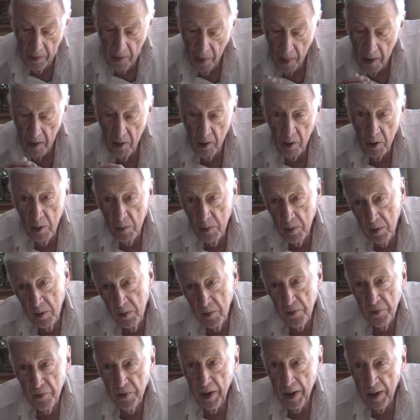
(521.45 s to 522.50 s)
The
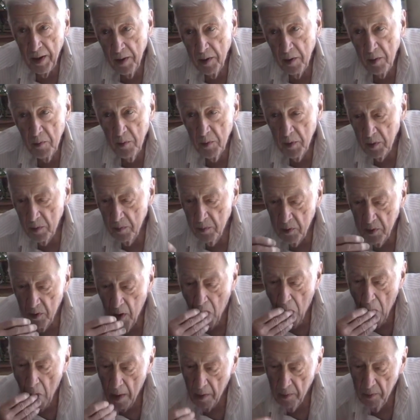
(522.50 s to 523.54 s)
oboes adding one
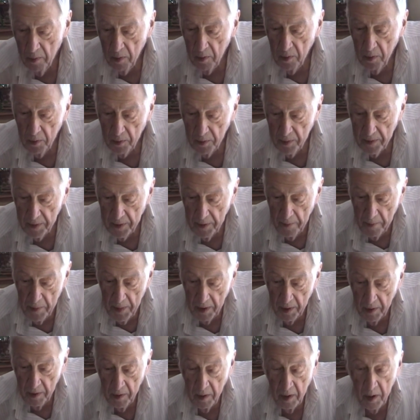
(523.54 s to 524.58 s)
more note,
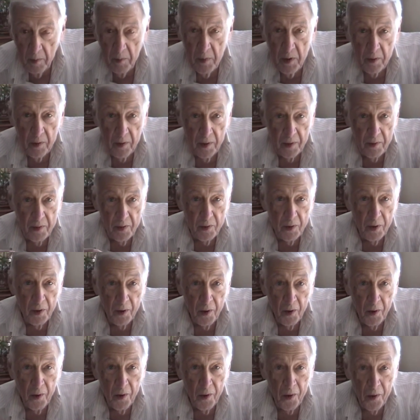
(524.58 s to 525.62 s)
and I'm going
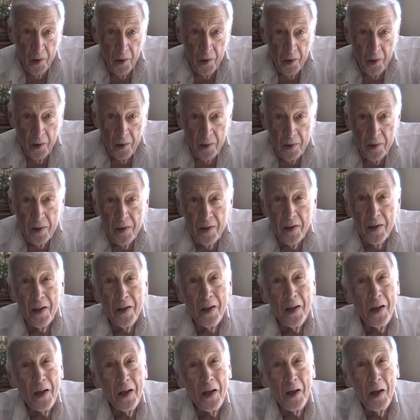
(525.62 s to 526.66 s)

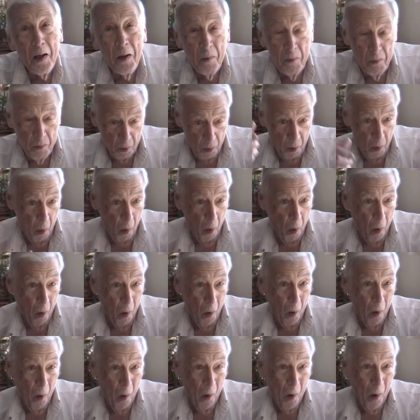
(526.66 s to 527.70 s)
da-ee,
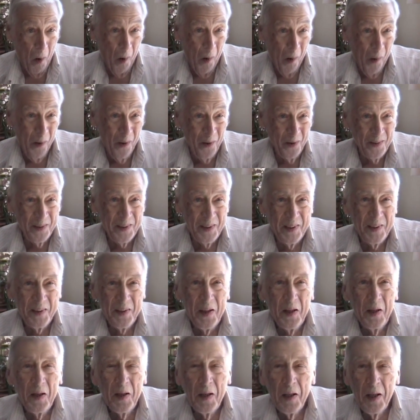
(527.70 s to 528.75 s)
da-ee,
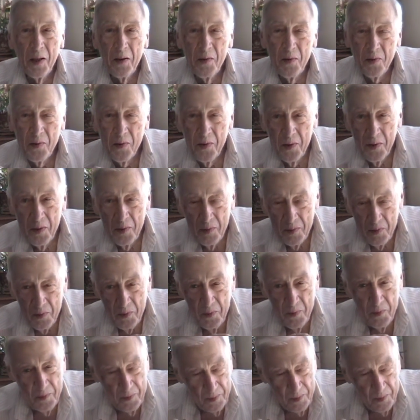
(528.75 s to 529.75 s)
and